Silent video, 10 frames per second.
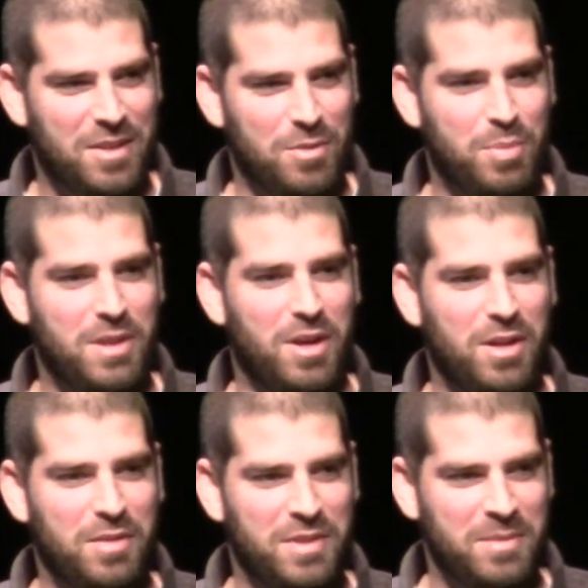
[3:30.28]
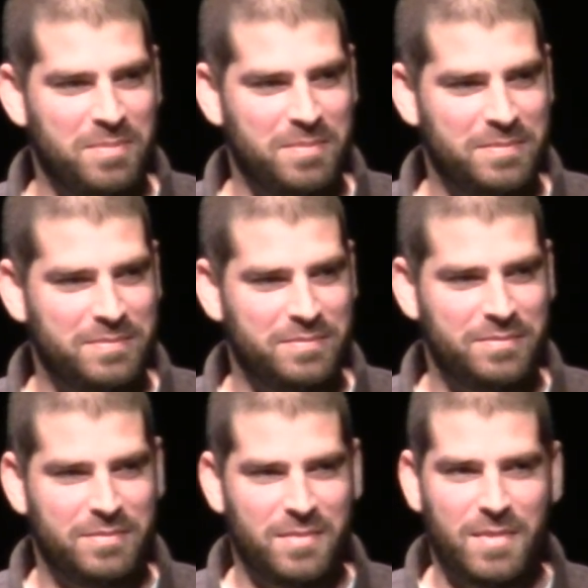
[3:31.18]
Repeat all of them?
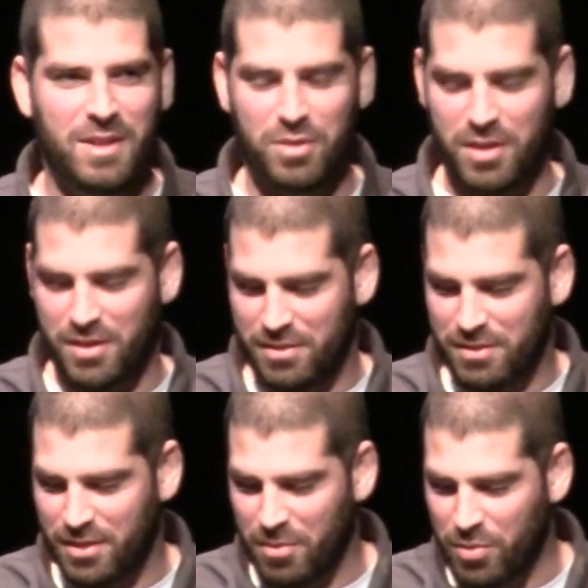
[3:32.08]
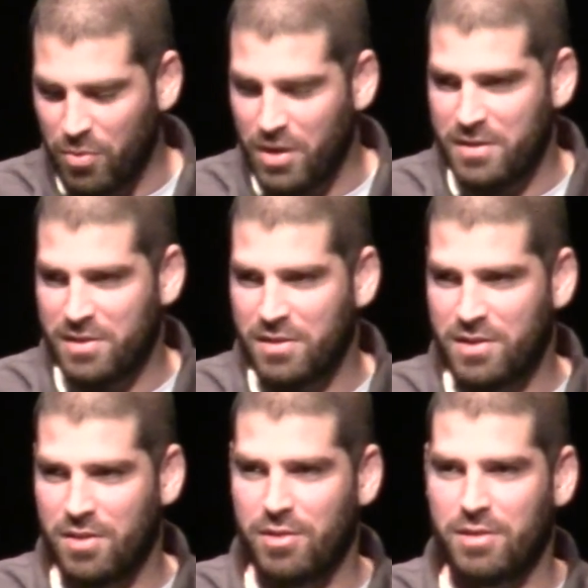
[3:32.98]
Okay. Number 1,
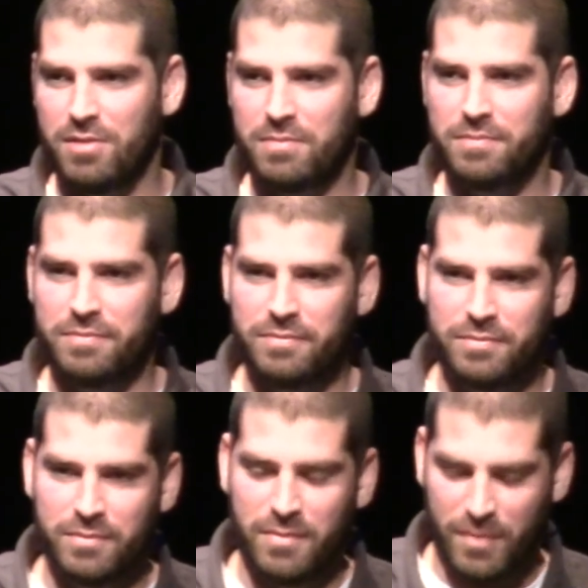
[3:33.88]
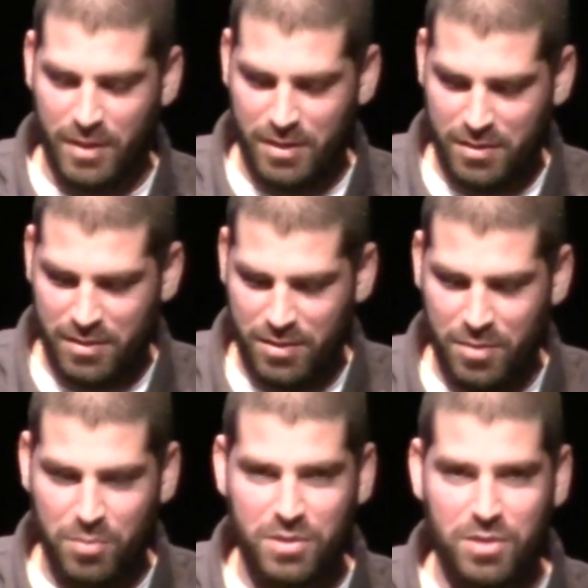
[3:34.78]
sincerity.
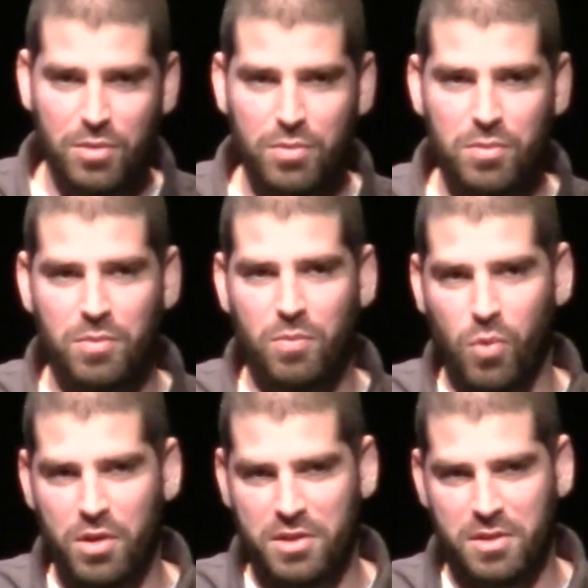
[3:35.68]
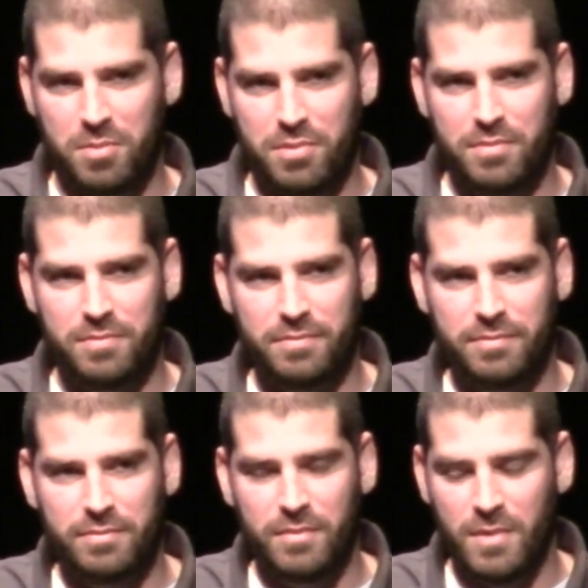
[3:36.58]
Number 2, worship.
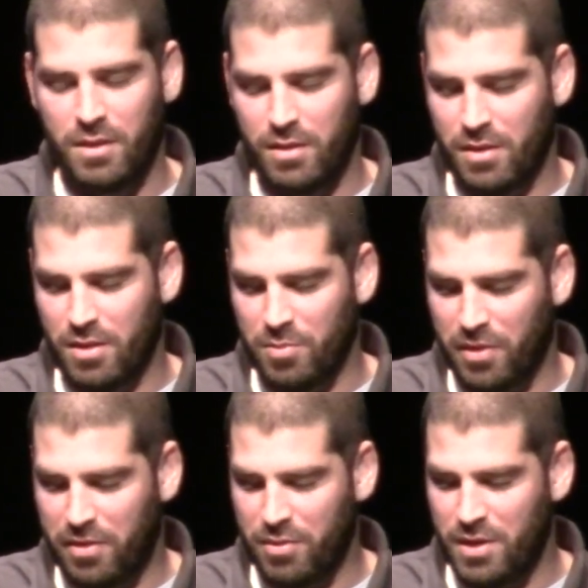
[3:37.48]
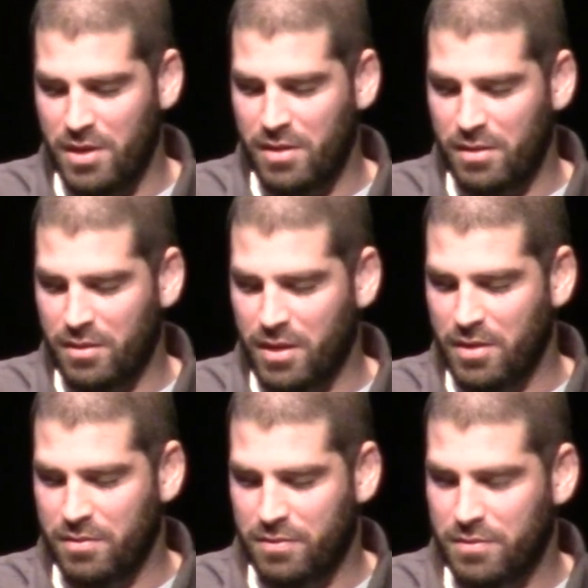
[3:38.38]
Number 3,
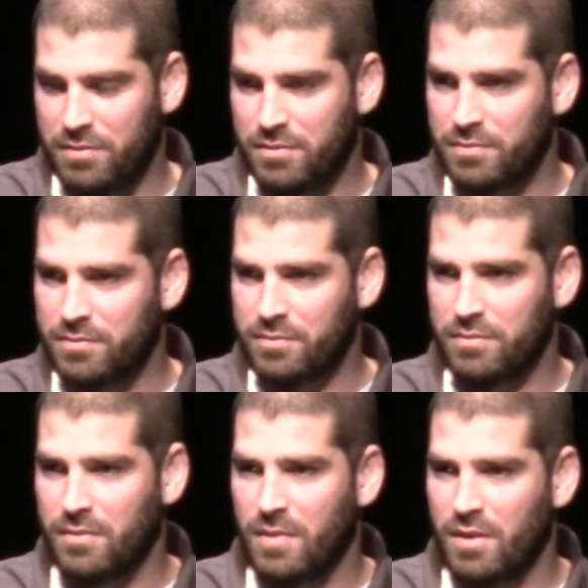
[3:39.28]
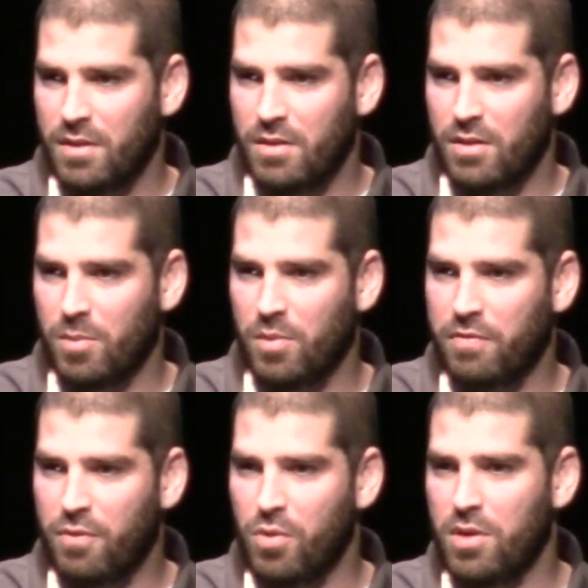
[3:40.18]
love. Number
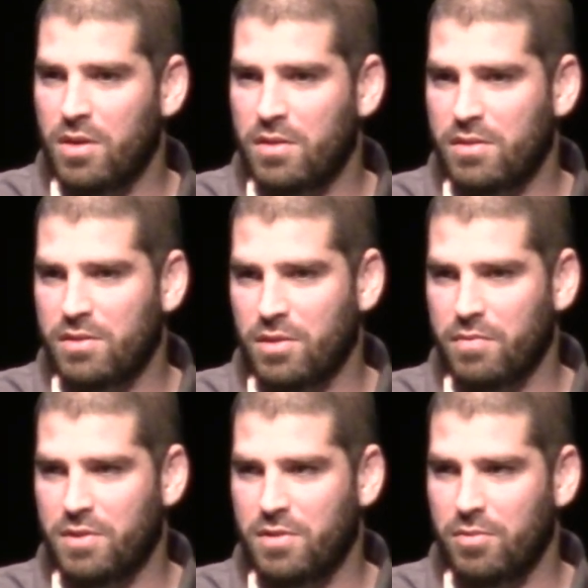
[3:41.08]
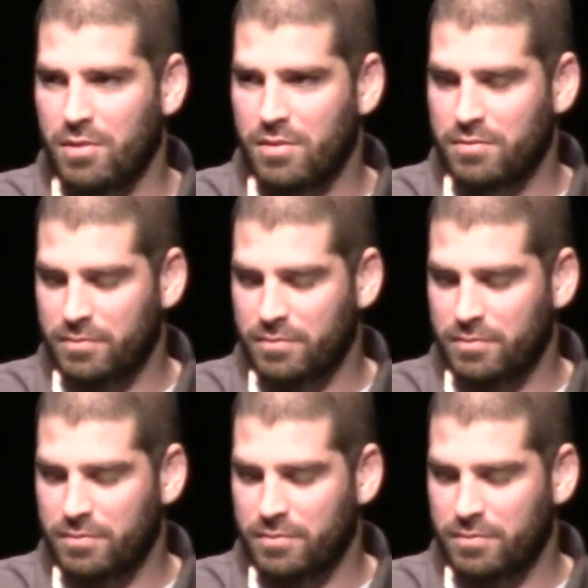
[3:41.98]
4, servitude.